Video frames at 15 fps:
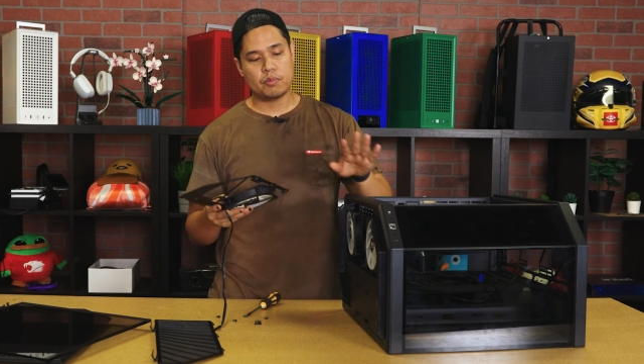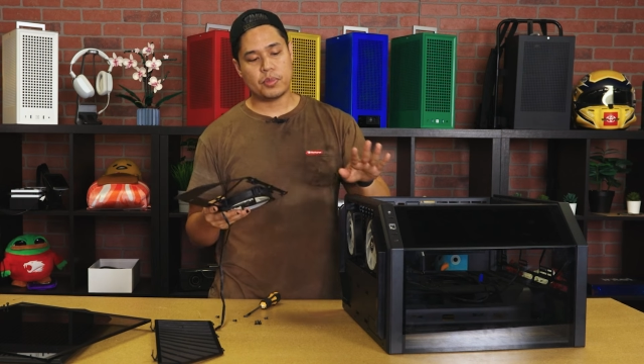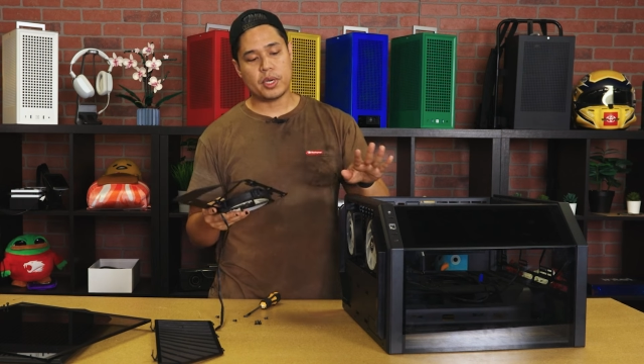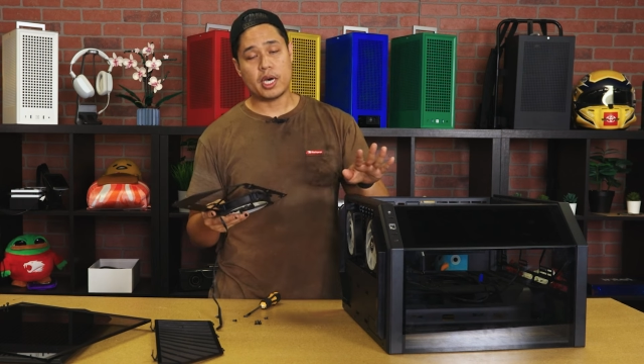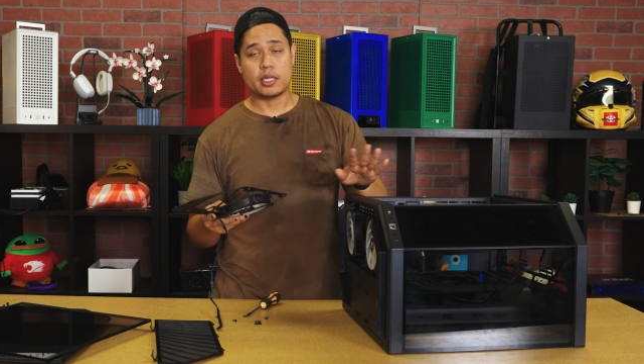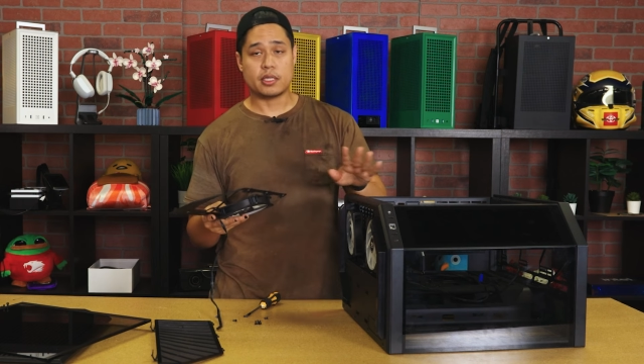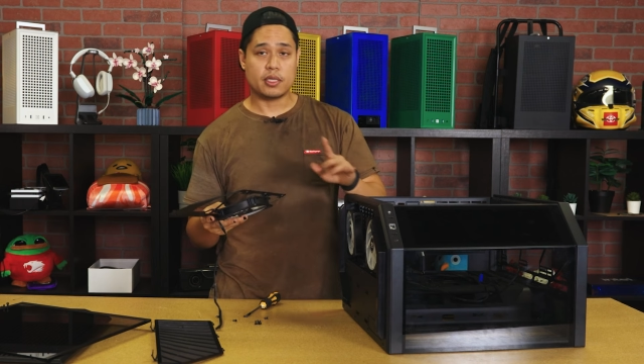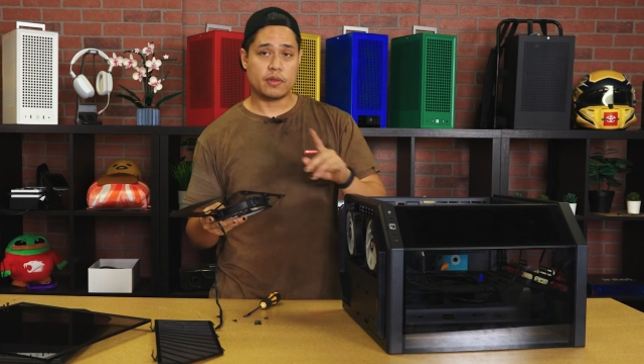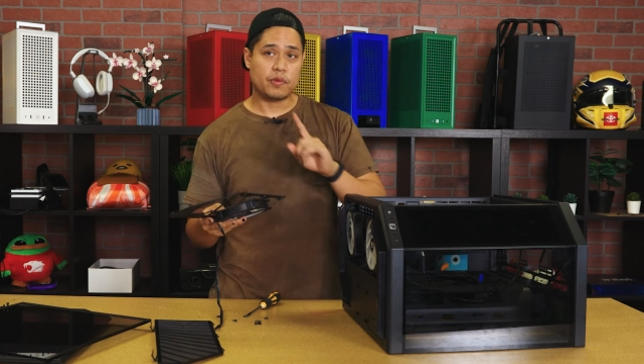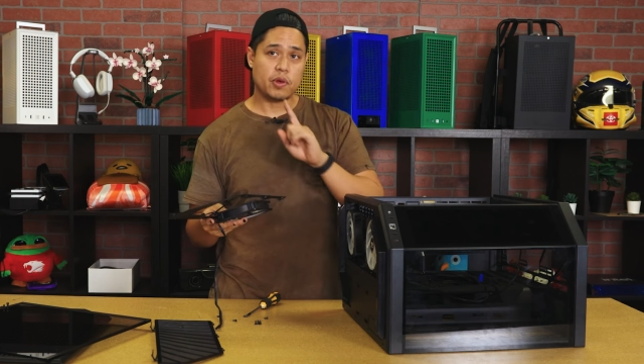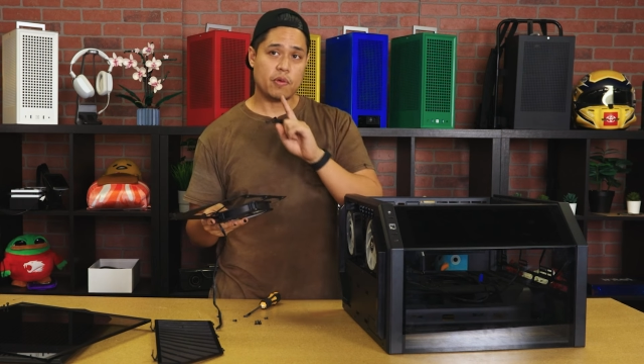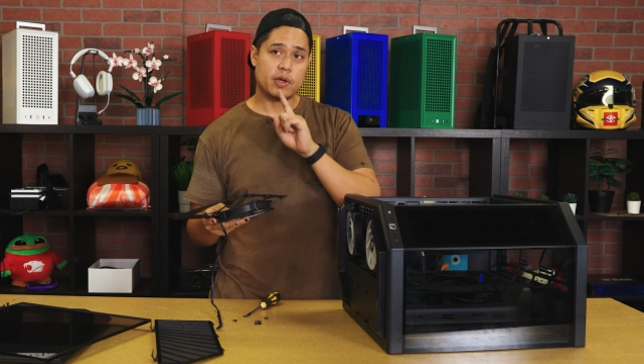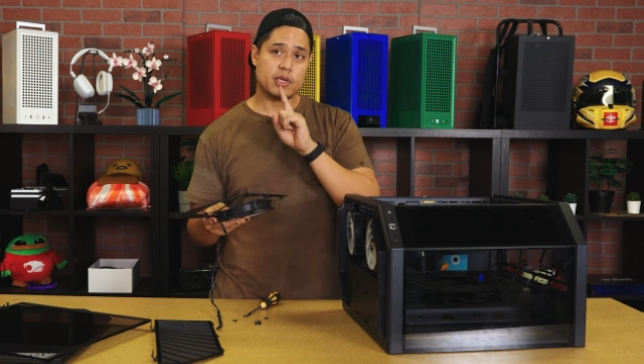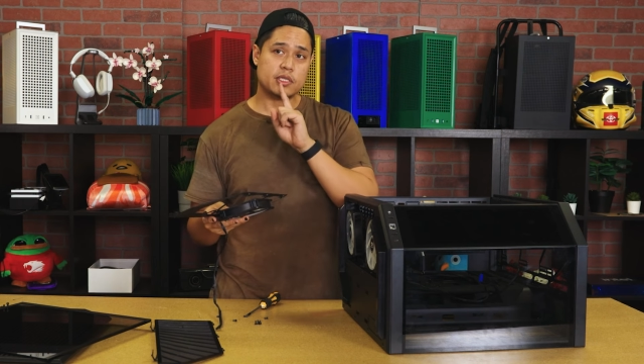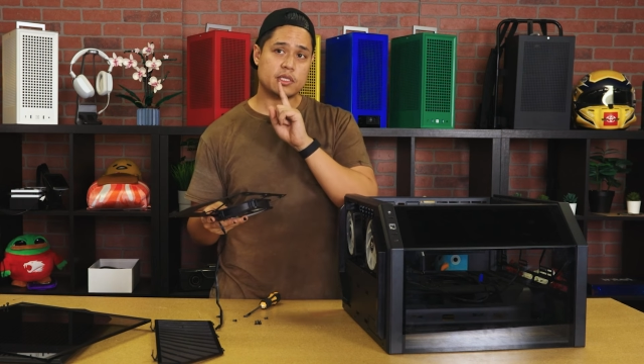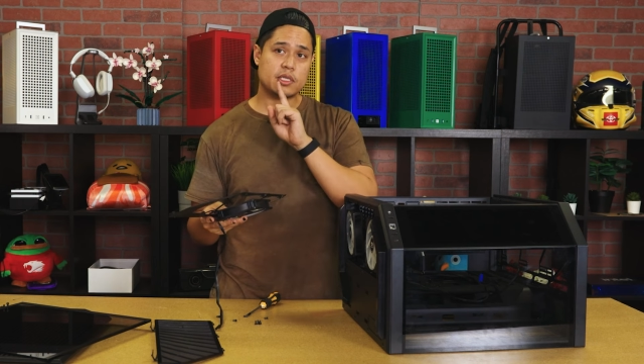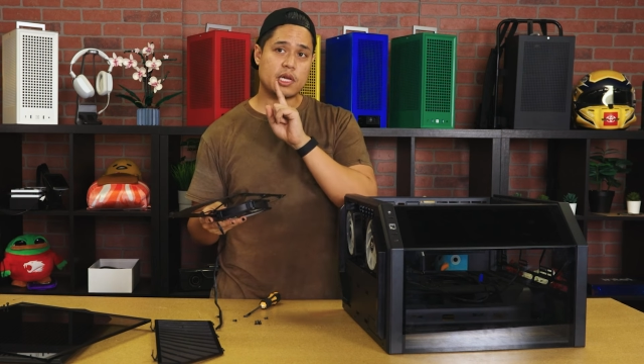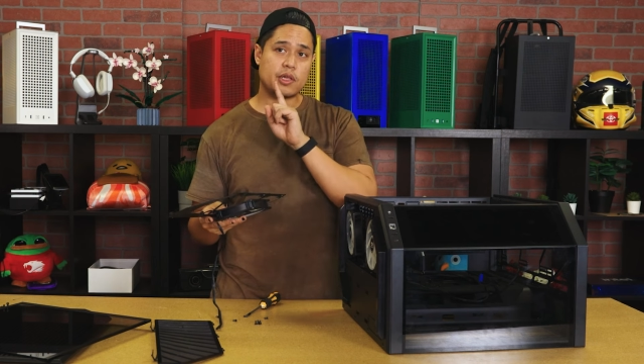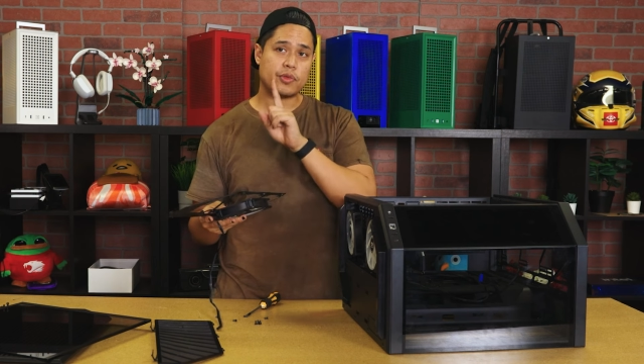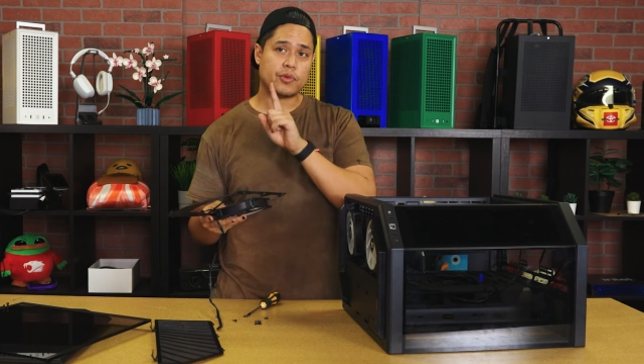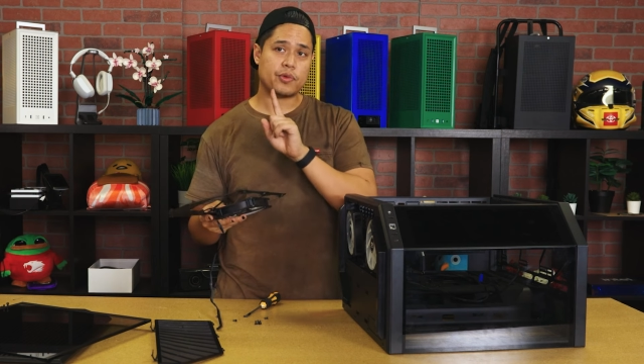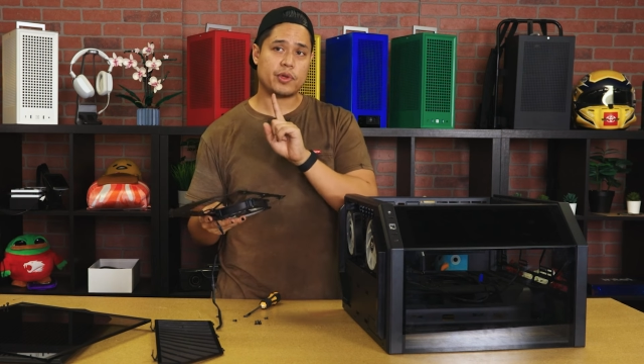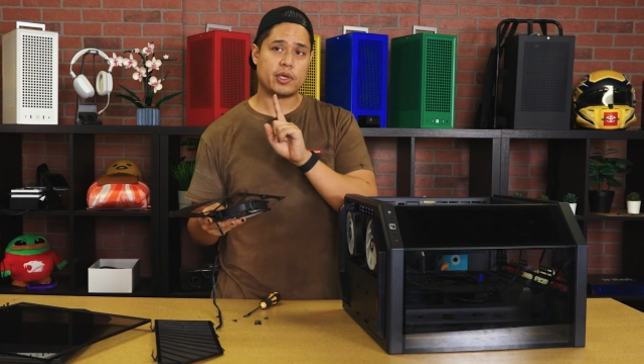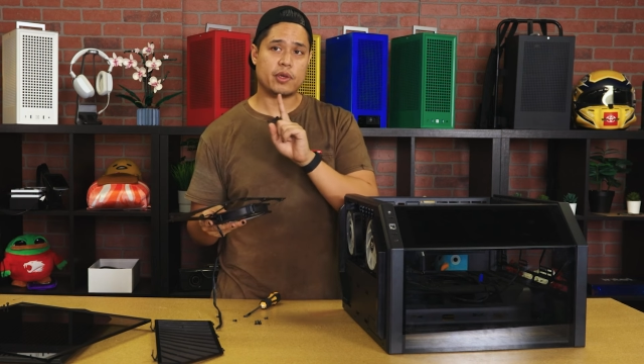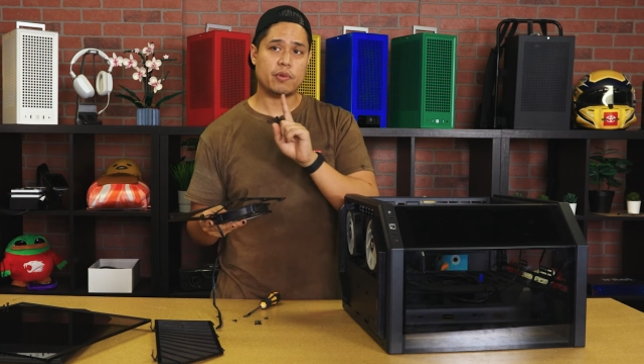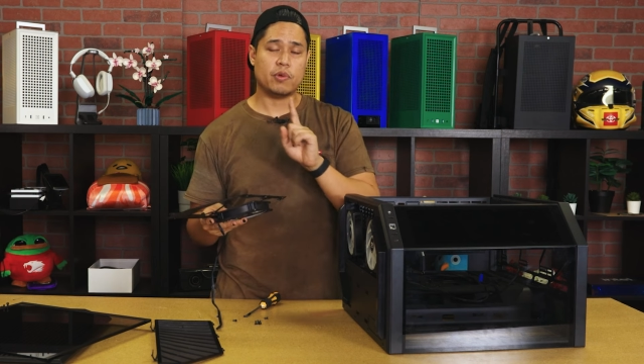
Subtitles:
but if you want to install 3